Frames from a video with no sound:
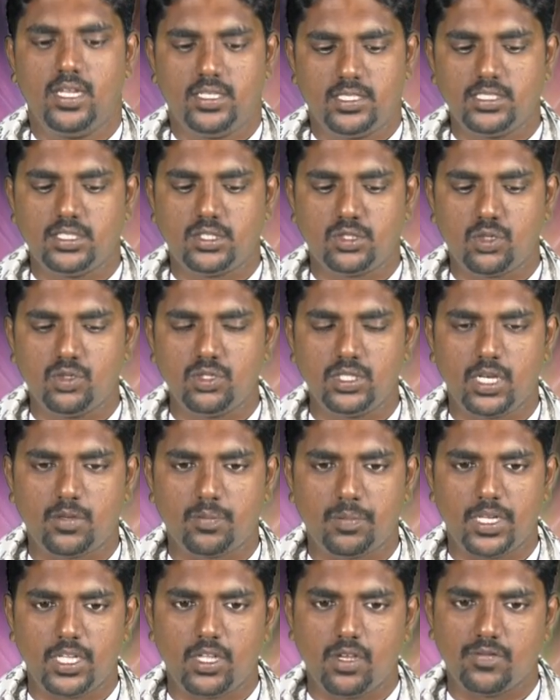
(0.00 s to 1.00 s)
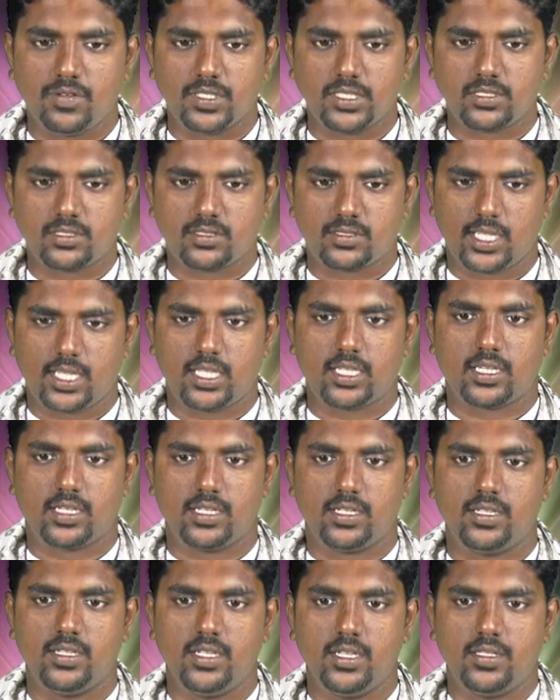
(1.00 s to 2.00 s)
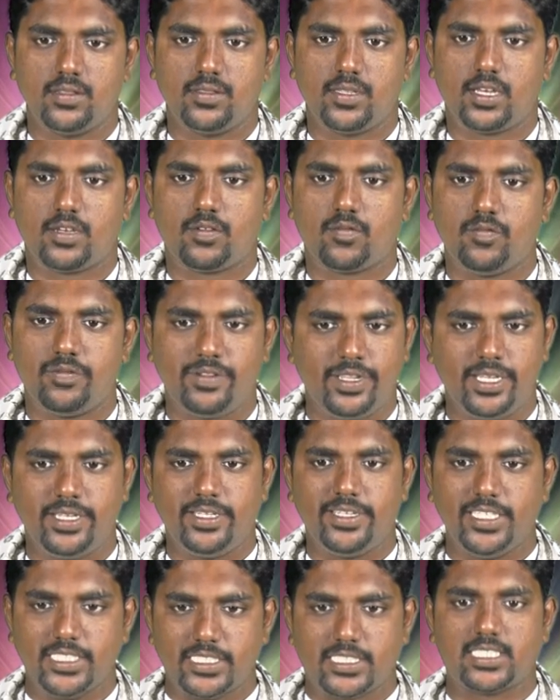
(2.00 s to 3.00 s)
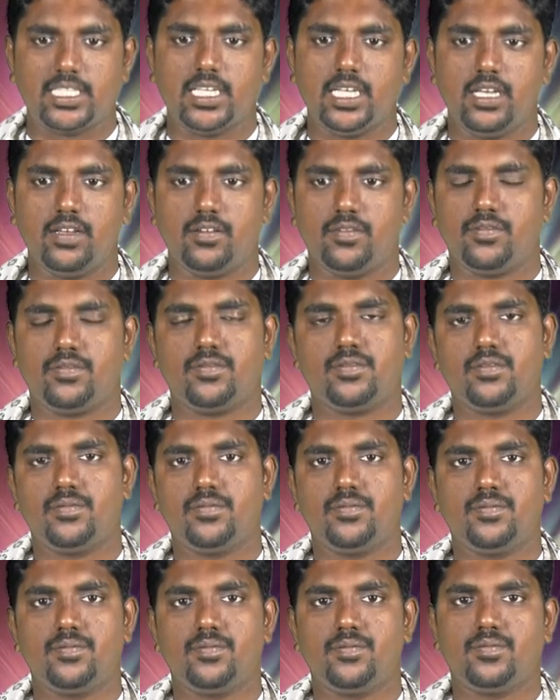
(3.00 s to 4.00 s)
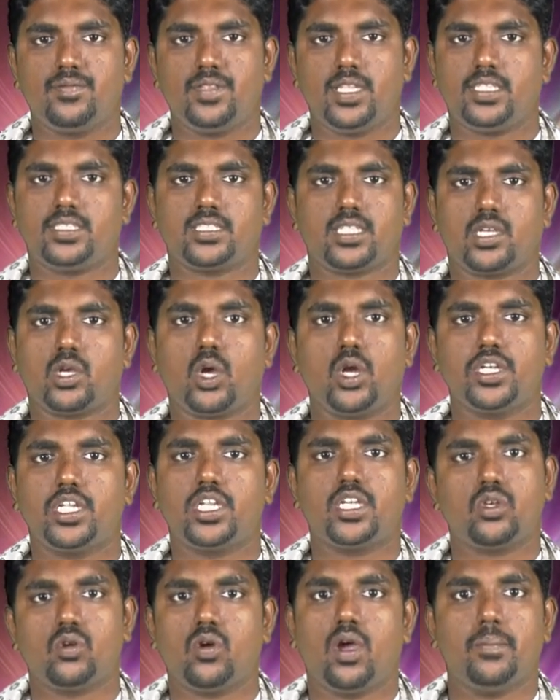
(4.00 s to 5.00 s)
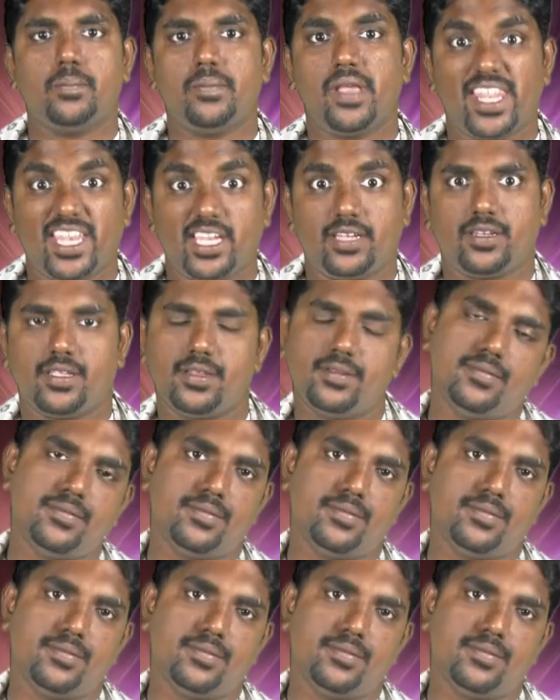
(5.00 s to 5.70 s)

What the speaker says: it is true that many of us think that we deserve things according to our merit.